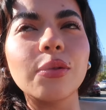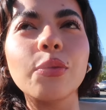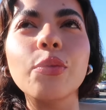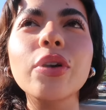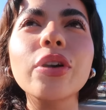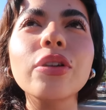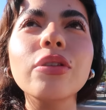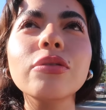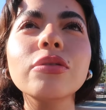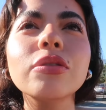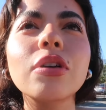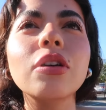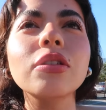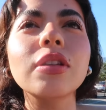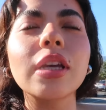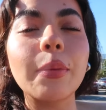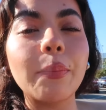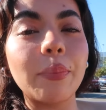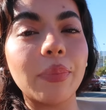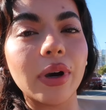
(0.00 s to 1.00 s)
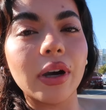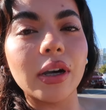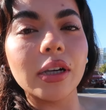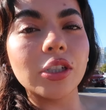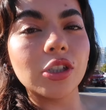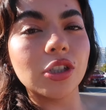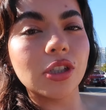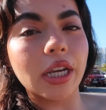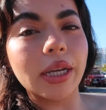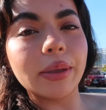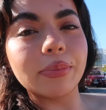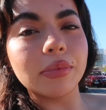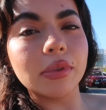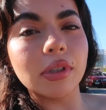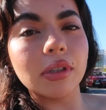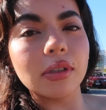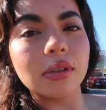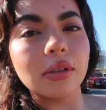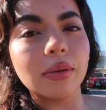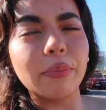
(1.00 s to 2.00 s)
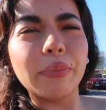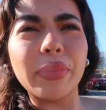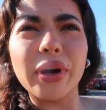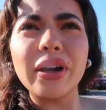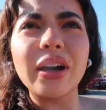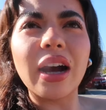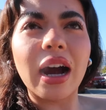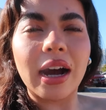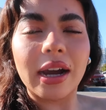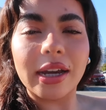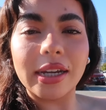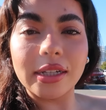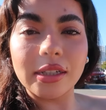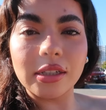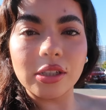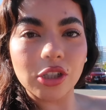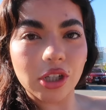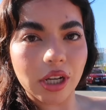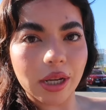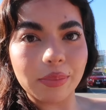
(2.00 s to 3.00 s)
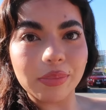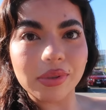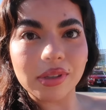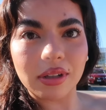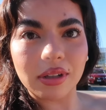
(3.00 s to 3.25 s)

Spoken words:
what are those called? Like bug shaped, bug eyed shaped